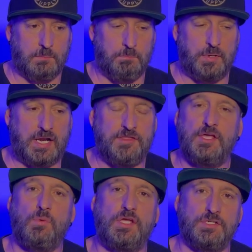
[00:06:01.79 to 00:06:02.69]
But I think
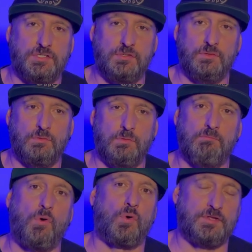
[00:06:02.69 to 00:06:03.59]
we can do
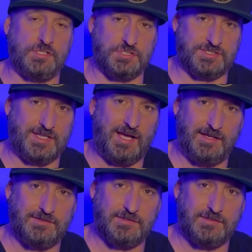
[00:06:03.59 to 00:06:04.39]
more than just that.